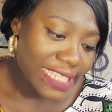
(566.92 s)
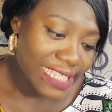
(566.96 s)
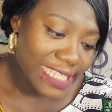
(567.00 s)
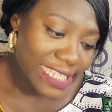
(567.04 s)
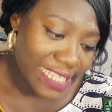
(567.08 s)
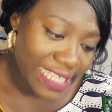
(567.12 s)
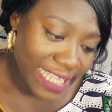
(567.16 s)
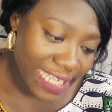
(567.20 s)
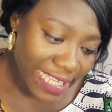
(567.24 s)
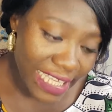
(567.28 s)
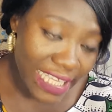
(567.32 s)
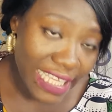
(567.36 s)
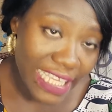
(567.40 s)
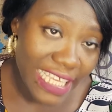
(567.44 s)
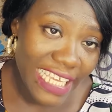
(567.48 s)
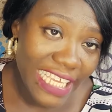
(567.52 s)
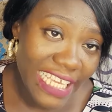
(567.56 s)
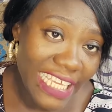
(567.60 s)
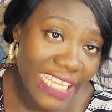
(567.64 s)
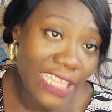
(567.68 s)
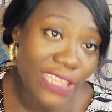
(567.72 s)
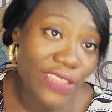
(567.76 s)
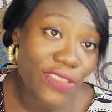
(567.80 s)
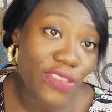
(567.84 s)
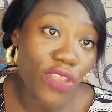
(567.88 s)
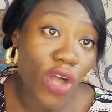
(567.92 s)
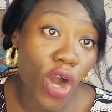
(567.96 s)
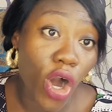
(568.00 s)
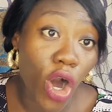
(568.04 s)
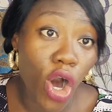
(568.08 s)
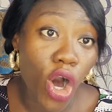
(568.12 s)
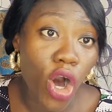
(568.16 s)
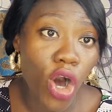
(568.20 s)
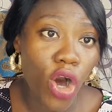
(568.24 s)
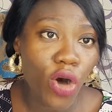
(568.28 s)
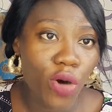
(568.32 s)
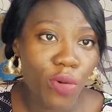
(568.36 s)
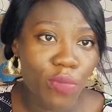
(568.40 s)
See
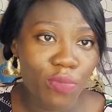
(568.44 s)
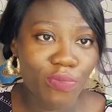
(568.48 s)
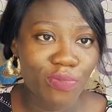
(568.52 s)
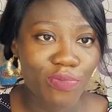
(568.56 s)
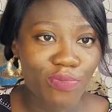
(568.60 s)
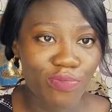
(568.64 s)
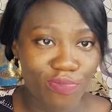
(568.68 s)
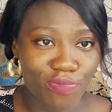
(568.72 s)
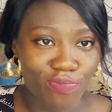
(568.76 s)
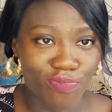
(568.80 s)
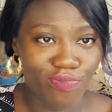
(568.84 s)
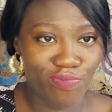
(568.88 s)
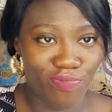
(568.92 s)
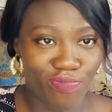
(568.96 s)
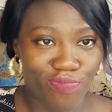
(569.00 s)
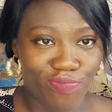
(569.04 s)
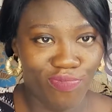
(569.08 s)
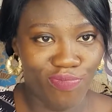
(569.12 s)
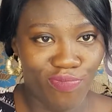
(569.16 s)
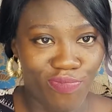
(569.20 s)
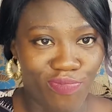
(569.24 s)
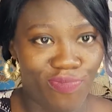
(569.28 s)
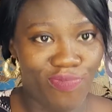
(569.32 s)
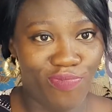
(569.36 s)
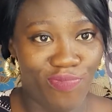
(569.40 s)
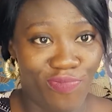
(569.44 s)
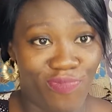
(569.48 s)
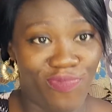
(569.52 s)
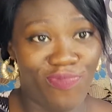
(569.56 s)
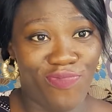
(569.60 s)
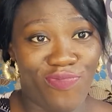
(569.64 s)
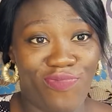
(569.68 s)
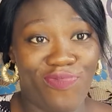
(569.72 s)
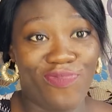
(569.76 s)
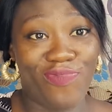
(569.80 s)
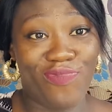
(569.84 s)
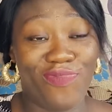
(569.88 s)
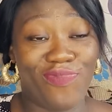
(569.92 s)
iton.
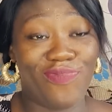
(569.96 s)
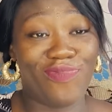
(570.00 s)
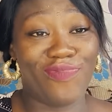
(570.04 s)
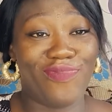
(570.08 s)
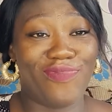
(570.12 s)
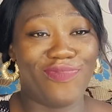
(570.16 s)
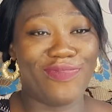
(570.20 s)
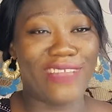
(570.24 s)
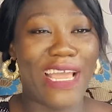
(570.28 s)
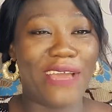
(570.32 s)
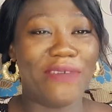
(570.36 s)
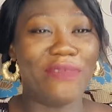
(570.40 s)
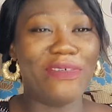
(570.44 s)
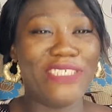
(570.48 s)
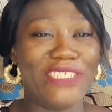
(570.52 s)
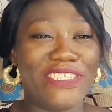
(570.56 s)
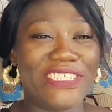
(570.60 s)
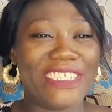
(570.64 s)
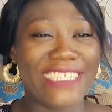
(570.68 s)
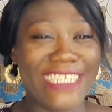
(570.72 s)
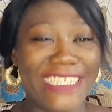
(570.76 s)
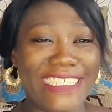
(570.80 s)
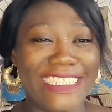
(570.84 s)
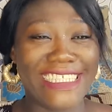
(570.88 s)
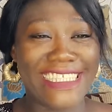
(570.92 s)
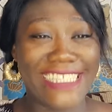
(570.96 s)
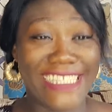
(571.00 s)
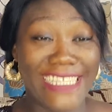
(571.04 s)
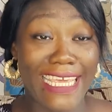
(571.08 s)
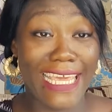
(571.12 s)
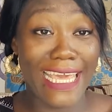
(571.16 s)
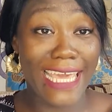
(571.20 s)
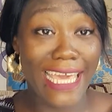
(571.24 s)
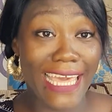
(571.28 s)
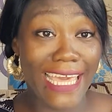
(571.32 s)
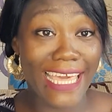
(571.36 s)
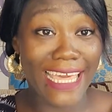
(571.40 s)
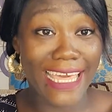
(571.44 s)
I wish you could
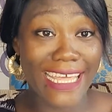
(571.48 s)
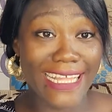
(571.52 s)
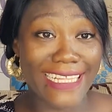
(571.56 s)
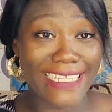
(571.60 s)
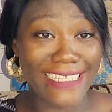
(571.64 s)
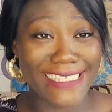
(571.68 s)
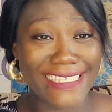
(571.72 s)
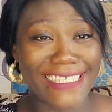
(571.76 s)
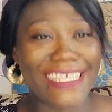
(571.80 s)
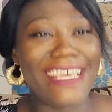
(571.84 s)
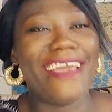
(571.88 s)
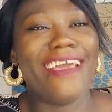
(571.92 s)
see it.